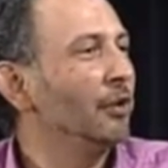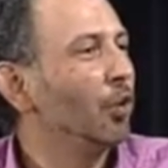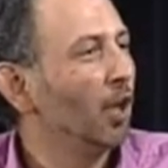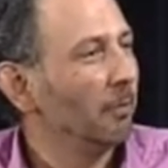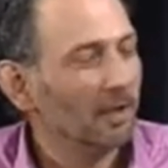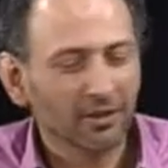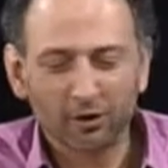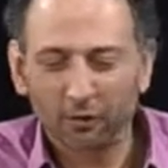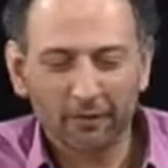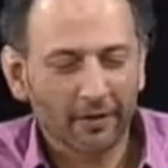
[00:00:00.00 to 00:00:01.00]
and Google Plus.
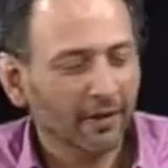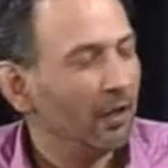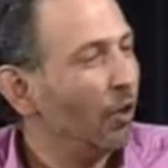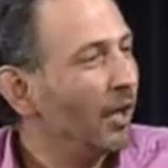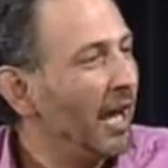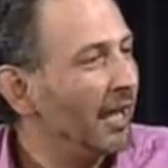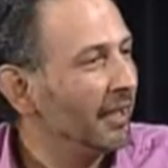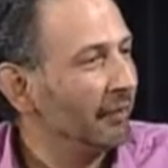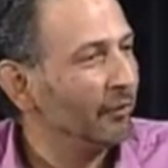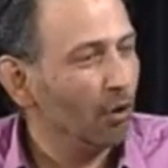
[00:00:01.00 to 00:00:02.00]
So we are not an
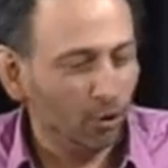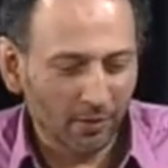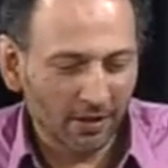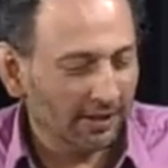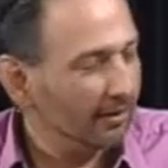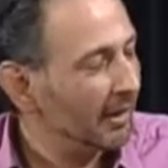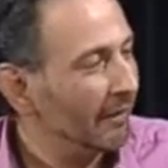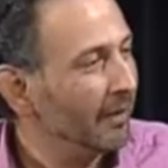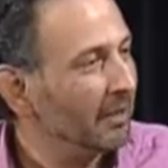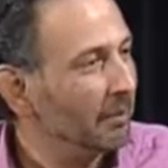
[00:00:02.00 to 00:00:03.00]
island. We want to be
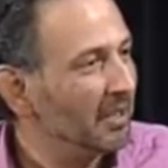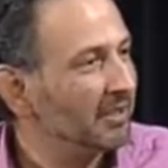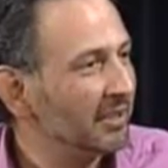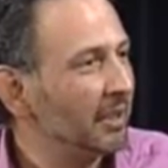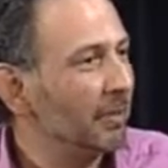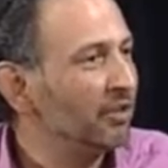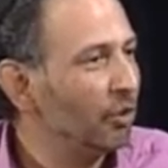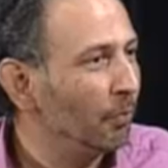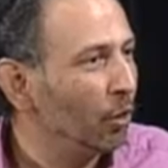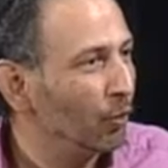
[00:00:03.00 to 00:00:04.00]
giving the business the best
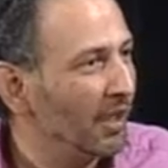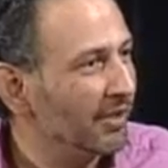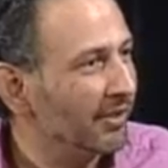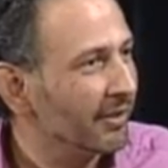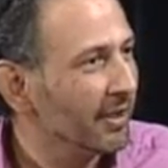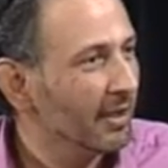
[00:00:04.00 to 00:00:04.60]
of both worlds.